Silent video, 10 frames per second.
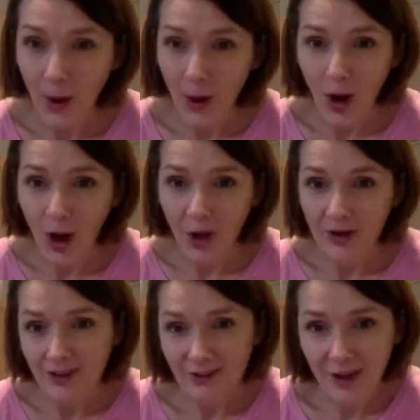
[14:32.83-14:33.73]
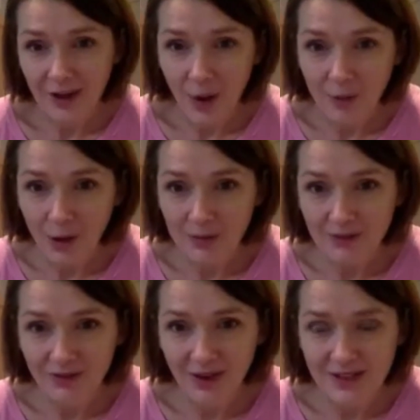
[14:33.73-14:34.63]
I don't know, I might be
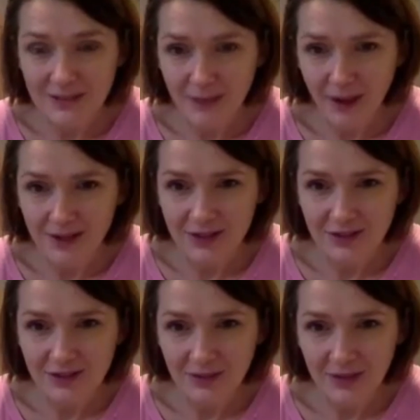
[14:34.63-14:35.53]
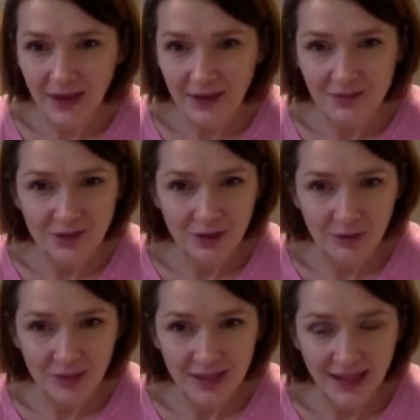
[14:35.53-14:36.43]
invited back to do something else another
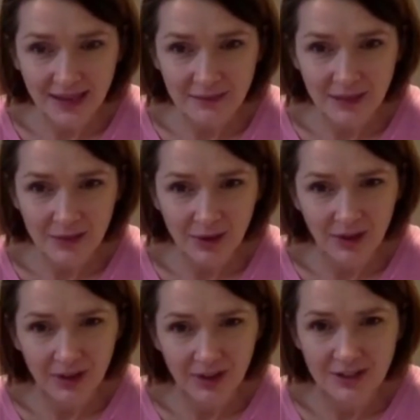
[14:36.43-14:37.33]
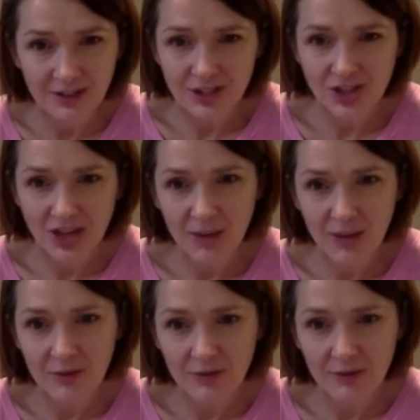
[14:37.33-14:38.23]
weekend. Maybe I could share another
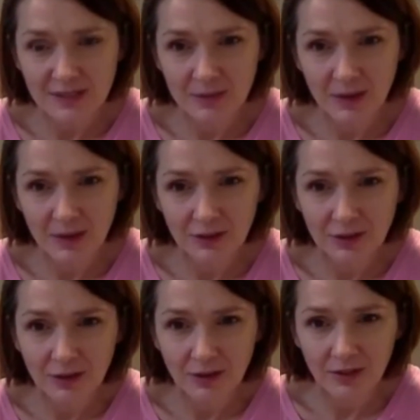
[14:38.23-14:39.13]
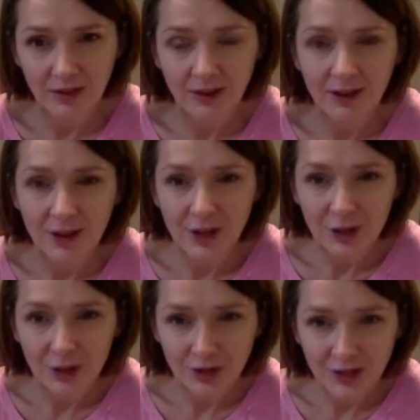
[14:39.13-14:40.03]
recipe. I could do another
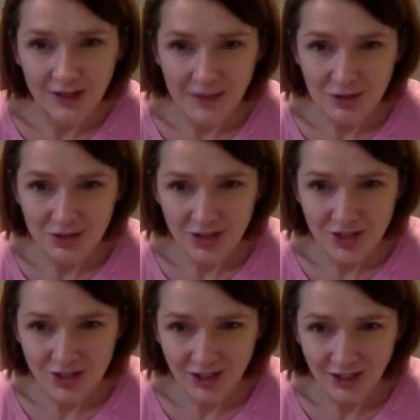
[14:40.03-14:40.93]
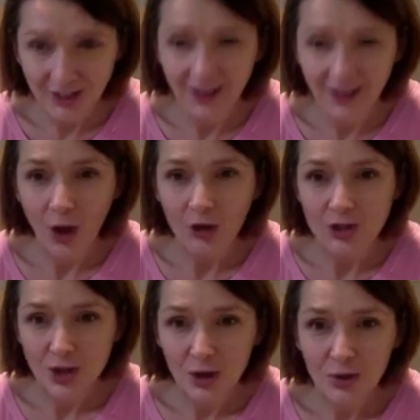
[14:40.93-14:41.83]
cooking demonstration. So
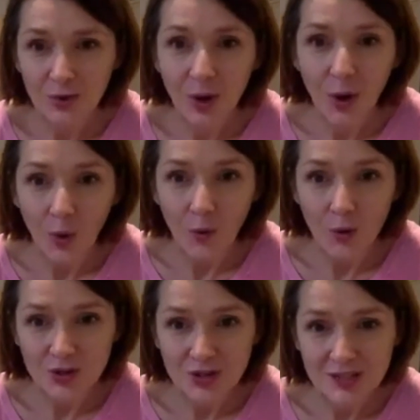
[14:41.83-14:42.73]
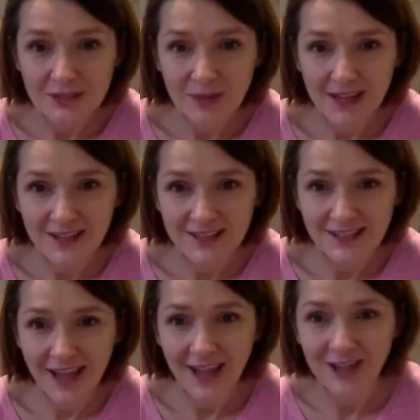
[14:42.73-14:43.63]
watch this space
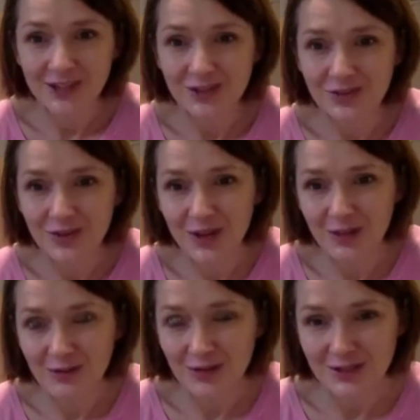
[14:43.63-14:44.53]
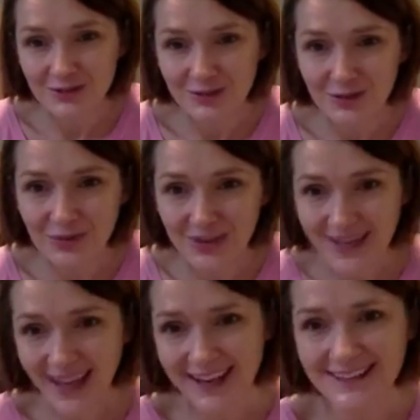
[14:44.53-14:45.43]
and enjoy the rest of your
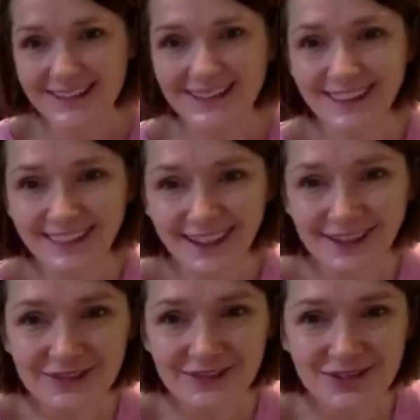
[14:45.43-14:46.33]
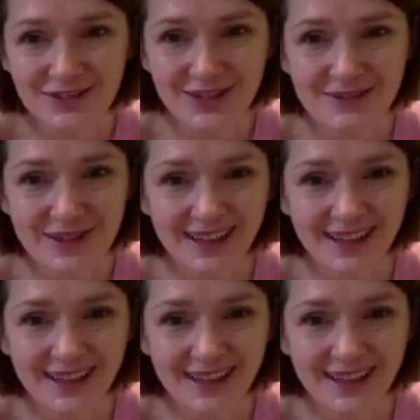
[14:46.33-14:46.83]
weekend. Thank you for joining me.